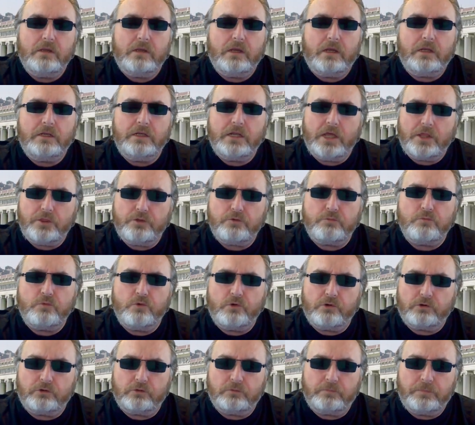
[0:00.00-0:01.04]
Another
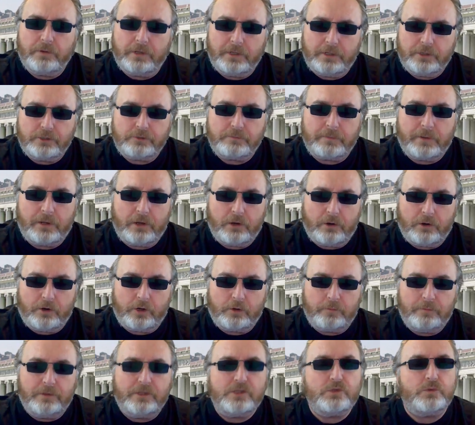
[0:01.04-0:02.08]
mortal punished by
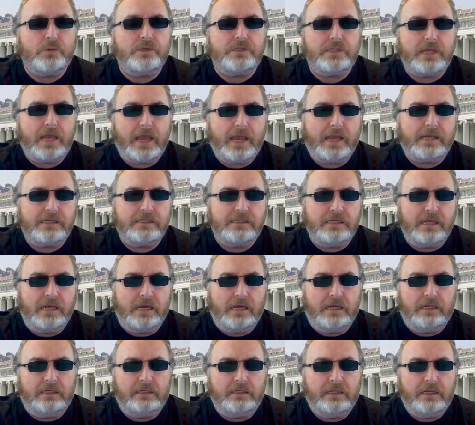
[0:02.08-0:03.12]
Artemis was
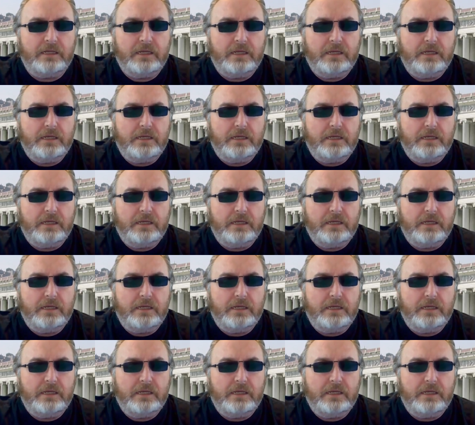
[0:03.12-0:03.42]
Actaeon.